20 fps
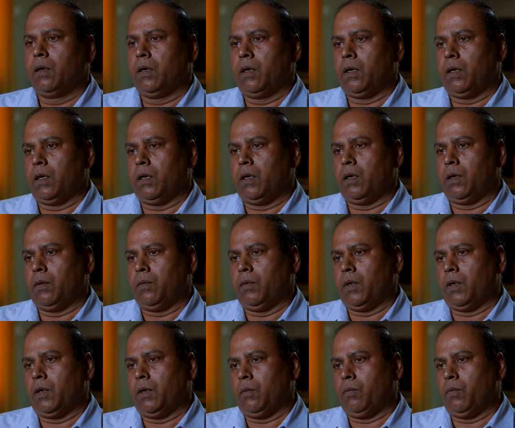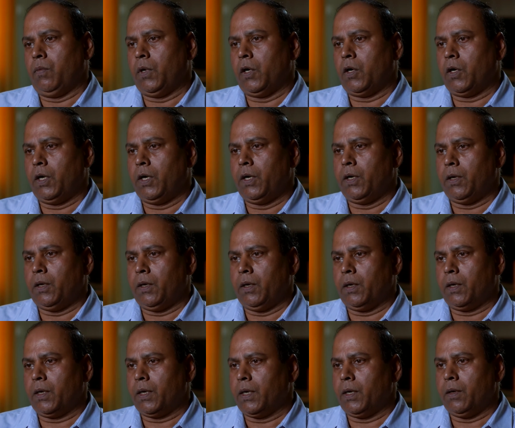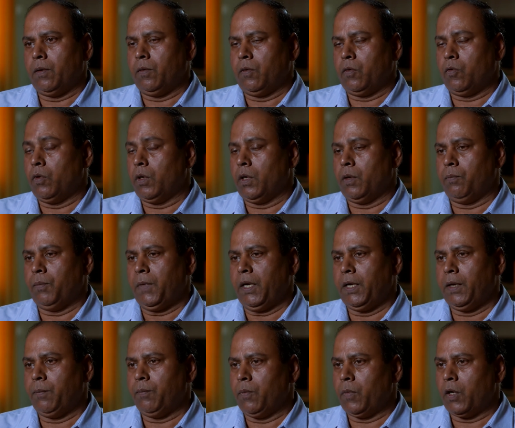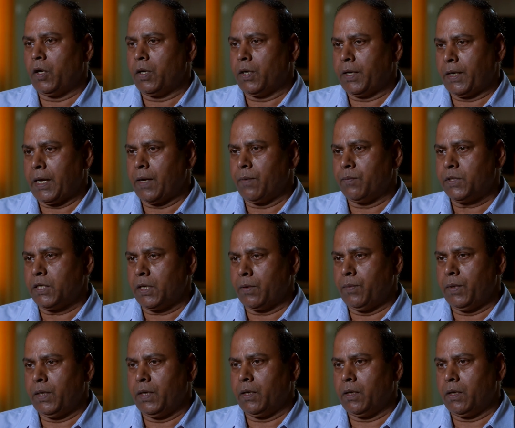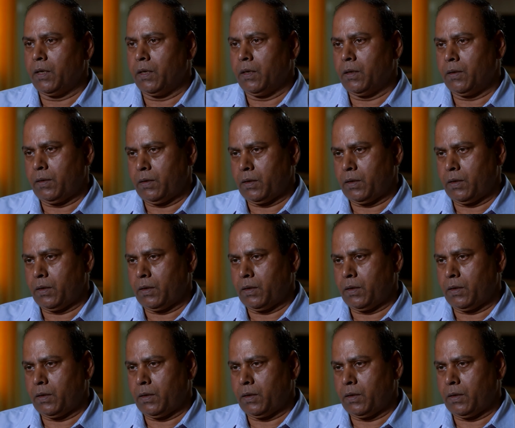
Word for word: uh, uh, blood, uh, uh, to, uh, many blood camps have been uh,